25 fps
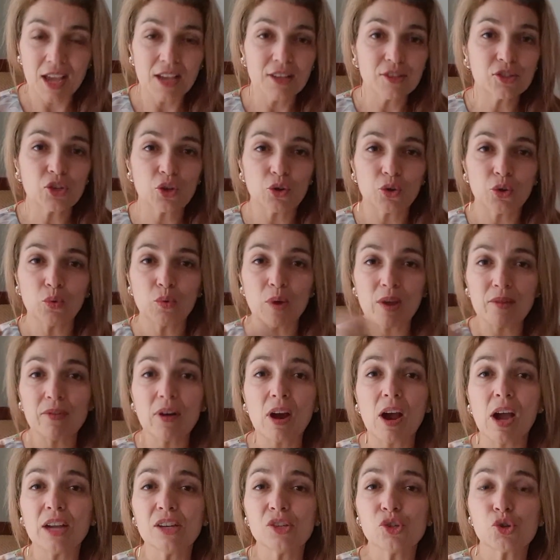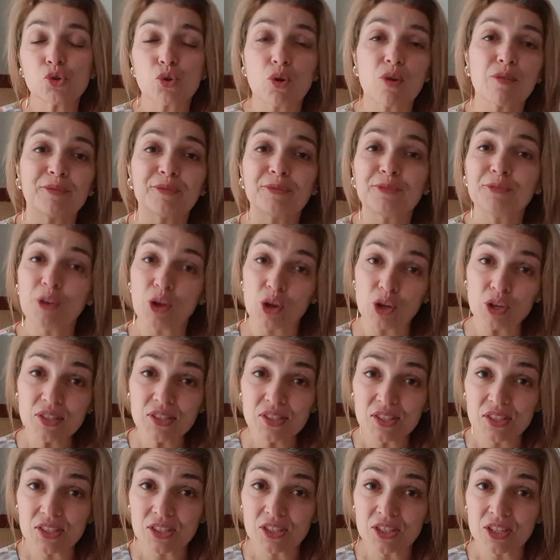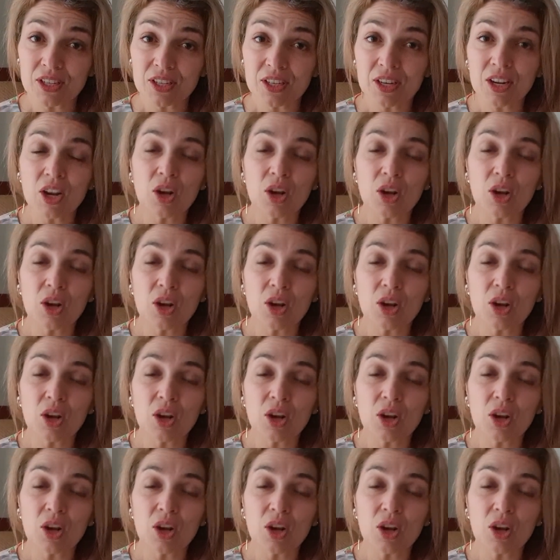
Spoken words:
So whoever I draw first